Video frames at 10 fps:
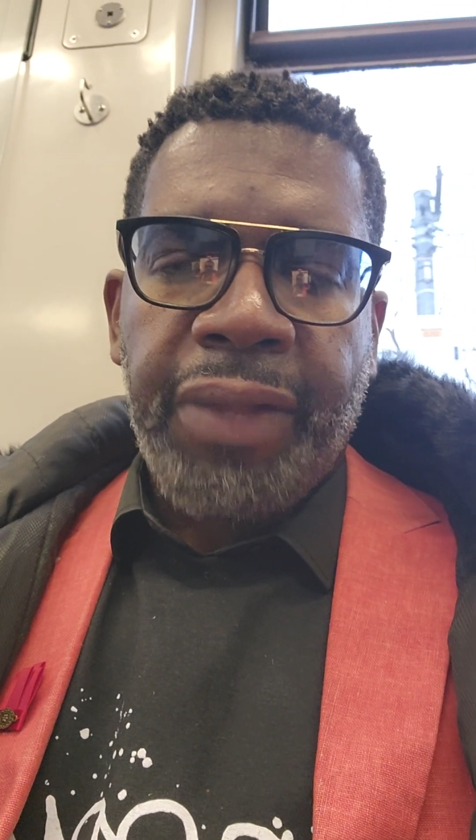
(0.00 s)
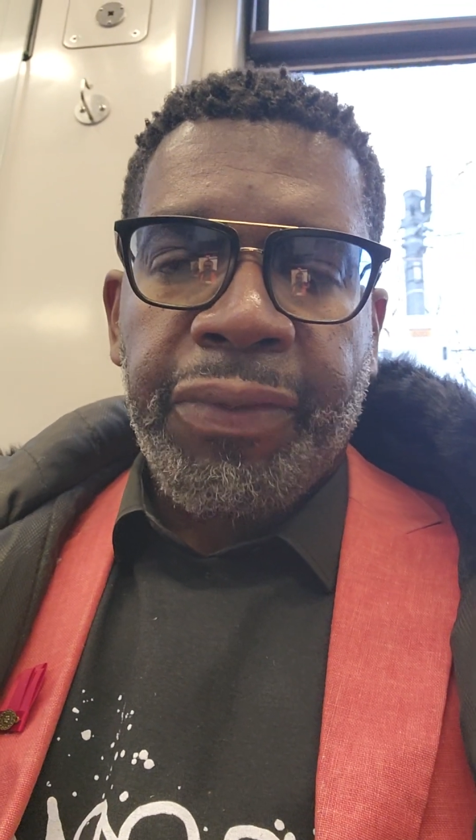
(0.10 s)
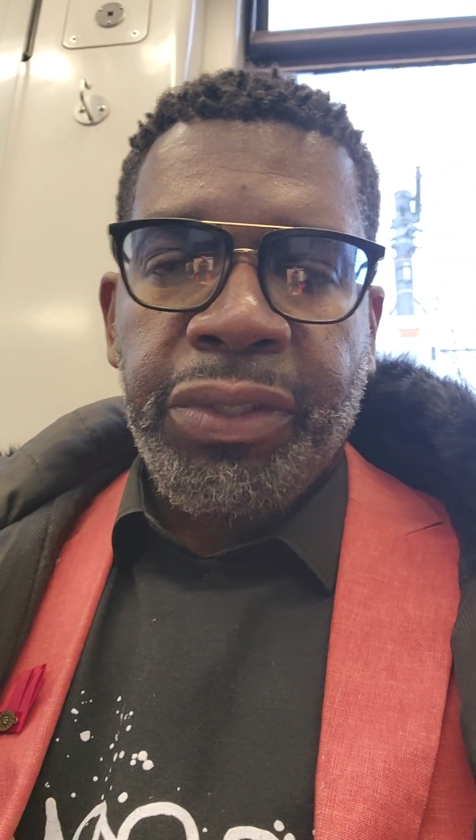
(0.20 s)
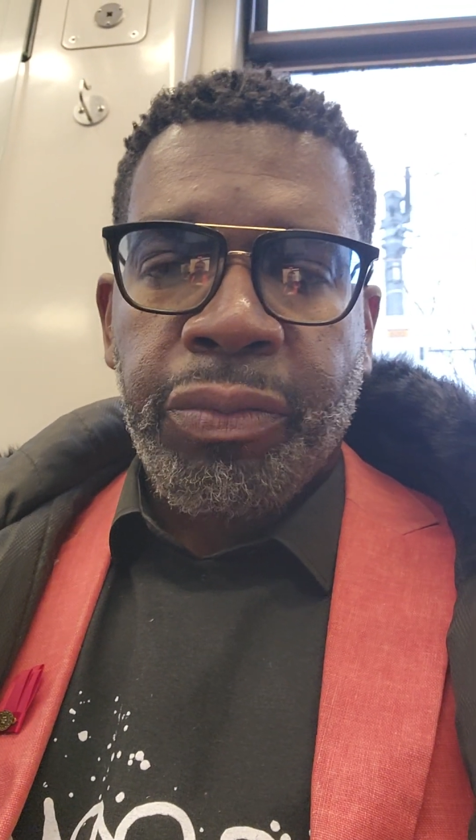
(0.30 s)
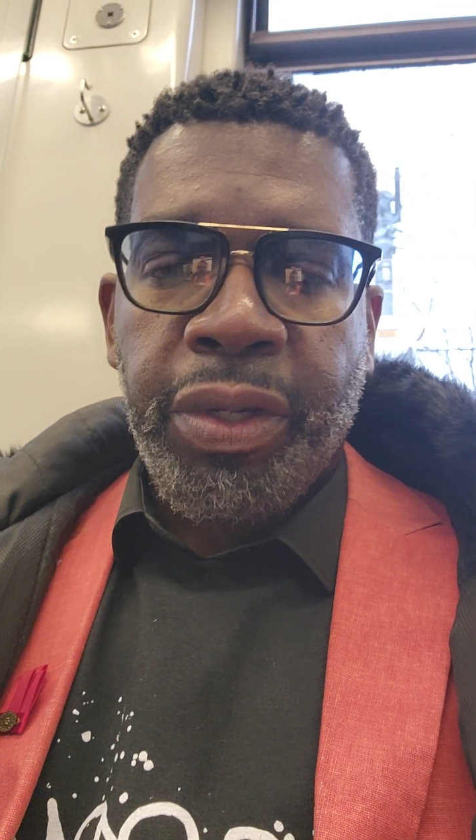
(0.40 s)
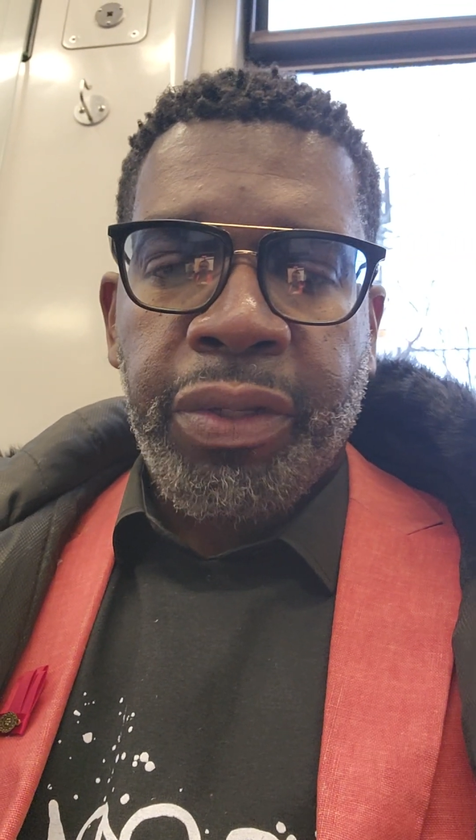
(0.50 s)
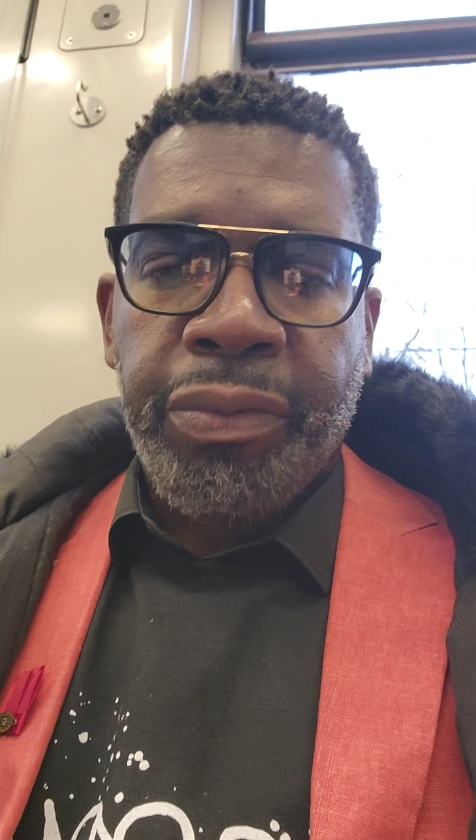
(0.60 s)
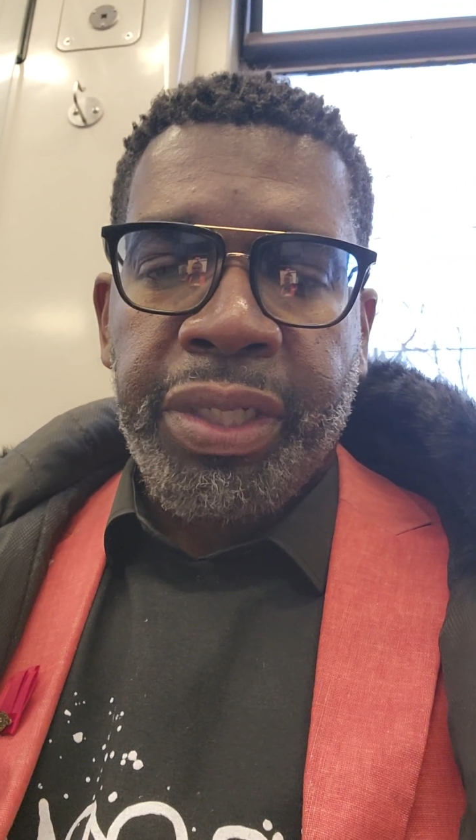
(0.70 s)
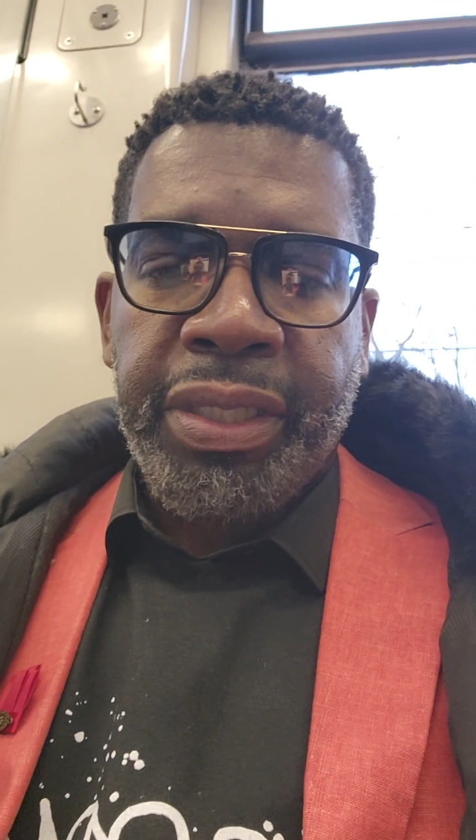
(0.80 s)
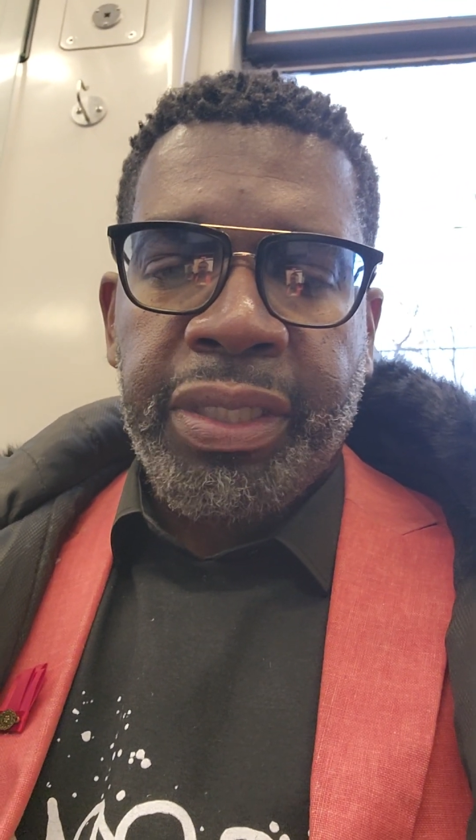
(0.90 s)
And this is one of the
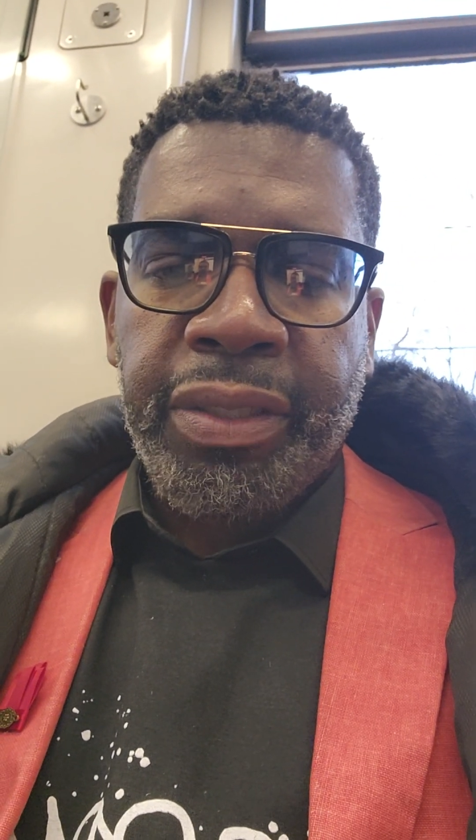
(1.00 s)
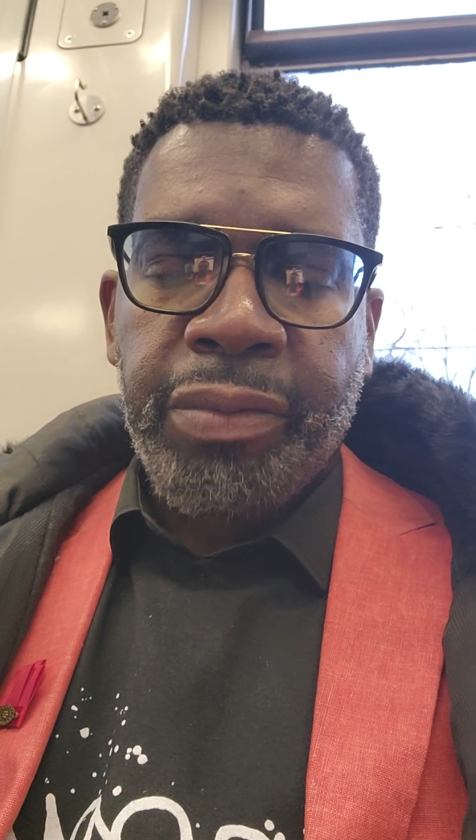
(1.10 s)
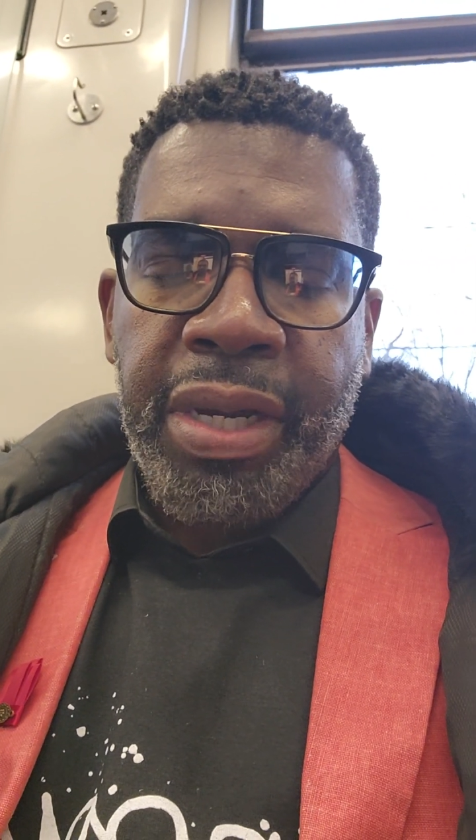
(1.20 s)
reasons